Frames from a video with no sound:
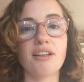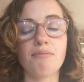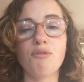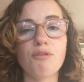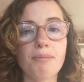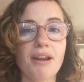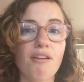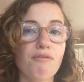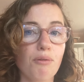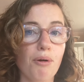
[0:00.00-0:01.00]
the movement
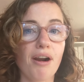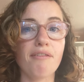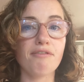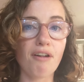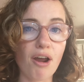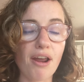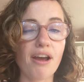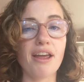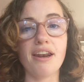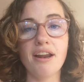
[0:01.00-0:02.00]
of flora and
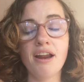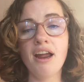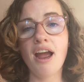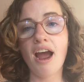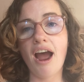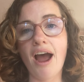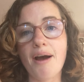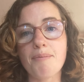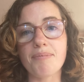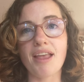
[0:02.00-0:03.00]
fauna,
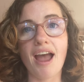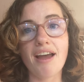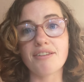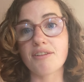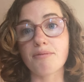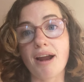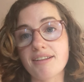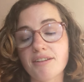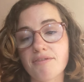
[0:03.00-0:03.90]
and the rise